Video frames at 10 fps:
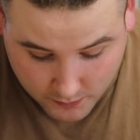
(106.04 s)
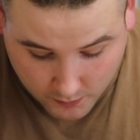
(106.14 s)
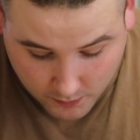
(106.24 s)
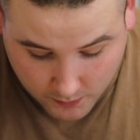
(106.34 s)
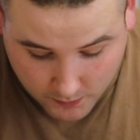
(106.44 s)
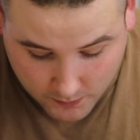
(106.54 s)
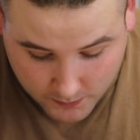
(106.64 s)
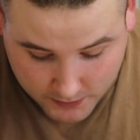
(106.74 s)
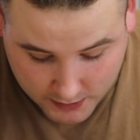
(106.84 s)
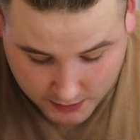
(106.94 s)

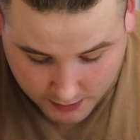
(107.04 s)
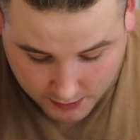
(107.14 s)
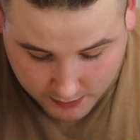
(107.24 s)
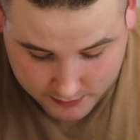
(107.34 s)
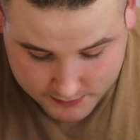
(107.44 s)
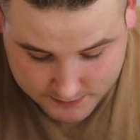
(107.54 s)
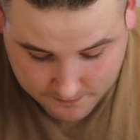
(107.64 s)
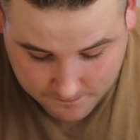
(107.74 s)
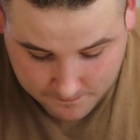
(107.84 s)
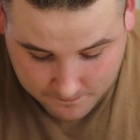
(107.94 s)
Oh yeah.
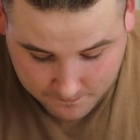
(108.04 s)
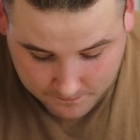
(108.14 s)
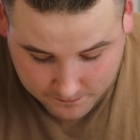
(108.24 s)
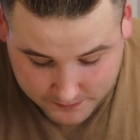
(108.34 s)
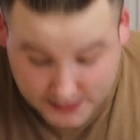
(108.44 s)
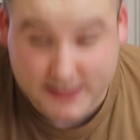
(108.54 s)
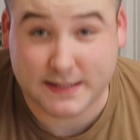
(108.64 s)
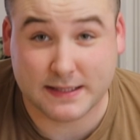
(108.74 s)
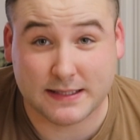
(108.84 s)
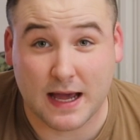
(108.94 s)

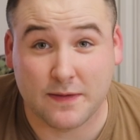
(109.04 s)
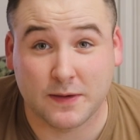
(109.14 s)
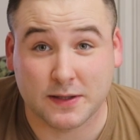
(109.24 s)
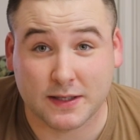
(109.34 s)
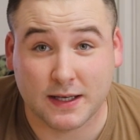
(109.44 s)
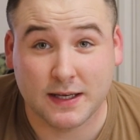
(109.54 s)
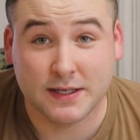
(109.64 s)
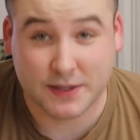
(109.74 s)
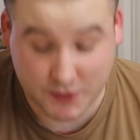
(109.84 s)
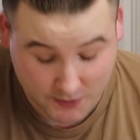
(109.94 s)
It's definitely
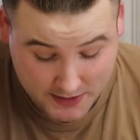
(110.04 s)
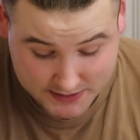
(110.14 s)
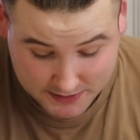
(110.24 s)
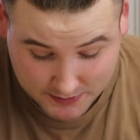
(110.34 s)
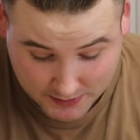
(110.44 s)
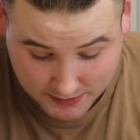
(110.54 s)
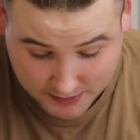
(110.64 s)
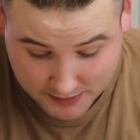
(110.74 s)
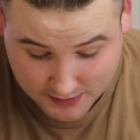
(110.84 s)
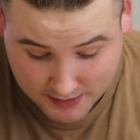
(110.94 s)
crazy
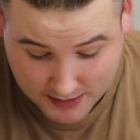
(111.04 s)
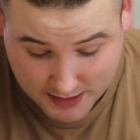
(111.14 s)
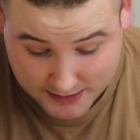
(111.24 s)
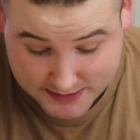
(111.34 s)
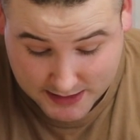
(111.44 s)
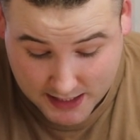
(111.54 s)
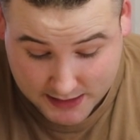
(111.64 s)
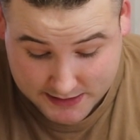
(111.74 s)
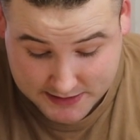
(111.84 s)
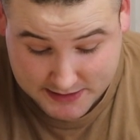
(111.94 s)
looking and his
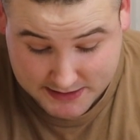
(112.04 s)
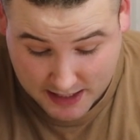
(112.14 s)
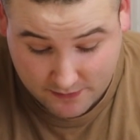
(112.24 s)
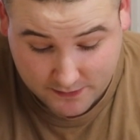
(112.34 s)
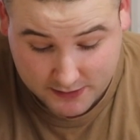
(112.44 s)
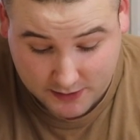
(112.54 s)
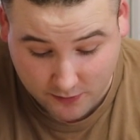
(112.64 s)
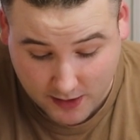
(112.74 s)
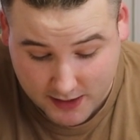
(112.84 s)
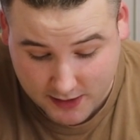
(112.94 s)
head is definitely
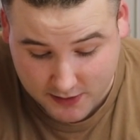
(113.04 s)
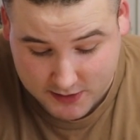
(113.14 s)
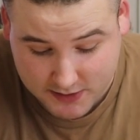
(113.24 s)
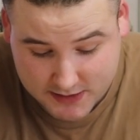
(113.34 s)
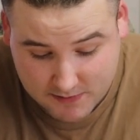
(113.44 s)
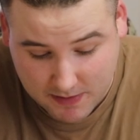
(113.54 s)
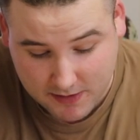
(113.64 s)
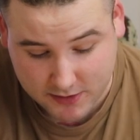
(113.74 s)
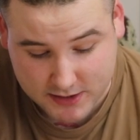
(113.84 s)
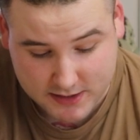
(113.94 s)
right here. So let's see, maybe
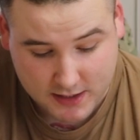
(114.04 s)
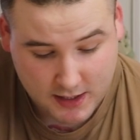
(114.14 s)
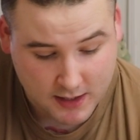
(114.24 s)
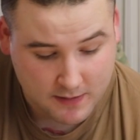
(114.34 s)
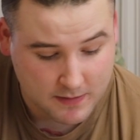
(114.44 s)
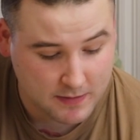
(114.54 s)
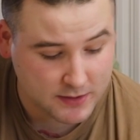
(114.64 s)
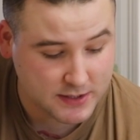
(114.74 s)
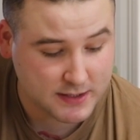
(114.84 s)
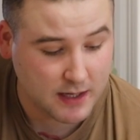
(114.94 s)
he'll just maybe
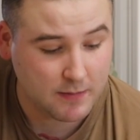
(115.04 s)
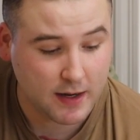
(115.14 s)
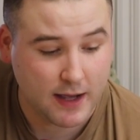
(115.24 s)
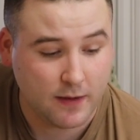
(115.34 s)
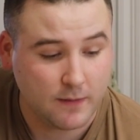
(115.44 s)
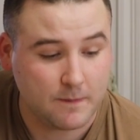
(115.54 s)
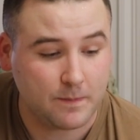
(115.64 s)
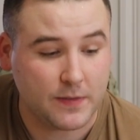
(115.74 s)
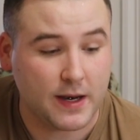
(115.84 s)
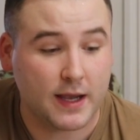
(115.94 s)
he'll just come on out
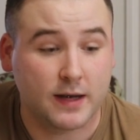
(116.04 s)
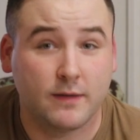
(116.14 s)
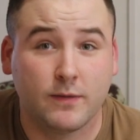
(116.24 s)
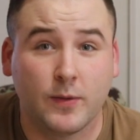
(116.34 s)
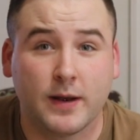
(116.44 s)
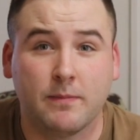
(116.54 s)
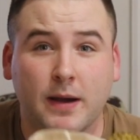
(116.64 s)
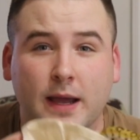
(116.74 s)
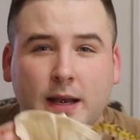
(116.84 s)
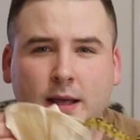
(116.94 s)
and I can avoid a
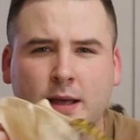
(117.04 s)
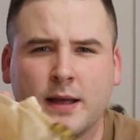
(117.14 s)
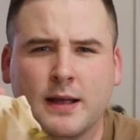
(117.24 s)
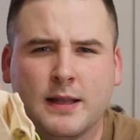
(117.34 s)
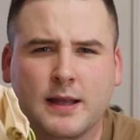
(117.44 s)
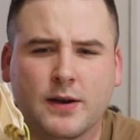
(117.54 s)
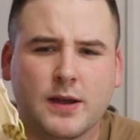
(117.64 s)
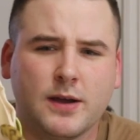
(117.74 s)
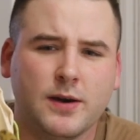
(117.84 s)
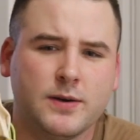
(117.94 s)
bite. There
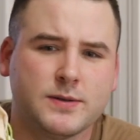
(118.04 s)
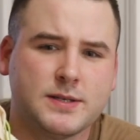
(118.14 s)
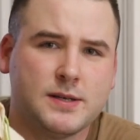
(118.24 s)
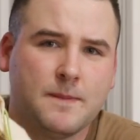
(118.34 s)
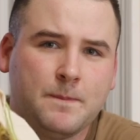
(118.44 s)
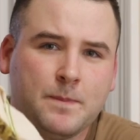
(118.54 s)
he goes.